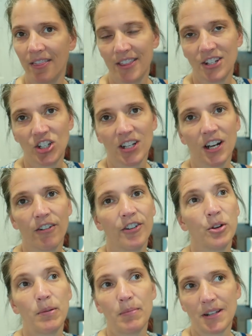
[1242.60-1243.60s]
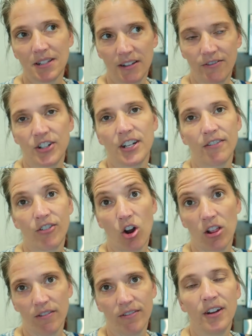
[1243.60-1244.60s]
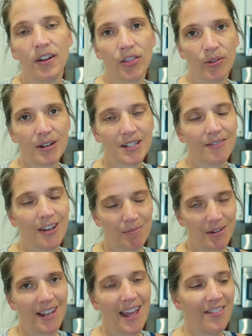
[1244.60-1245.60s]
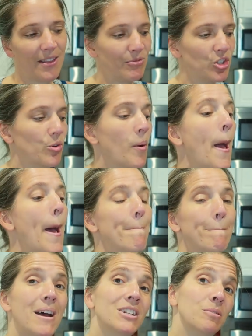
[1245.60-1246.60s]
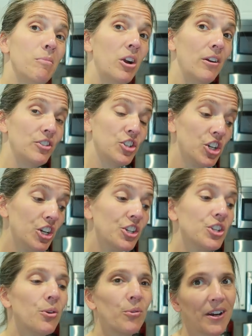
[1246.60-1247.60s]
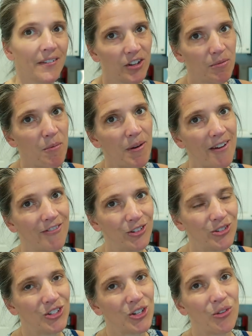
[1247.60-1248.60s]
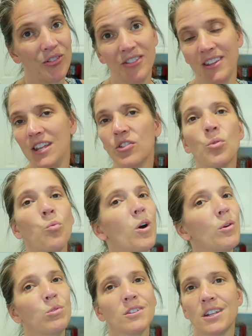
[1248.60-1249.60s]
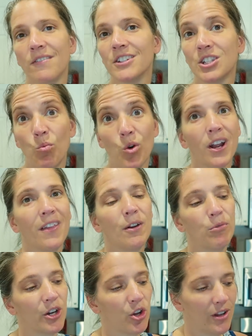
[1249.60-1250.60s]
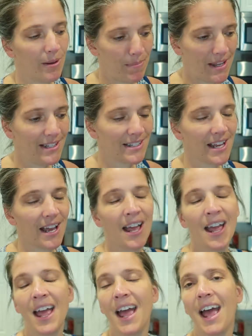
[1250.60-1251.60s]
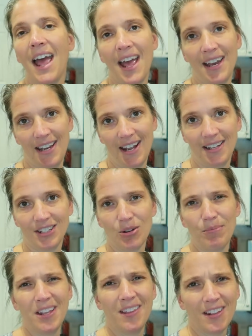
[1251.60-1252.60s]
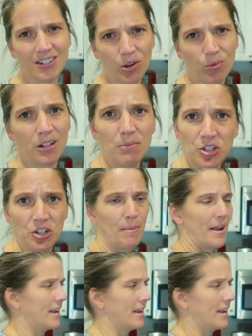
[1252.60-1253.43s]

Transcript: the chicken alfredo will be basically for dinner for all of the rest of the family and them too. But tomorrow after church, we're gonna have to come home and have food. So either one will suffice and work and then we're gonna go get pizza at night. So I'm thinking that's gonna work. Let me turn that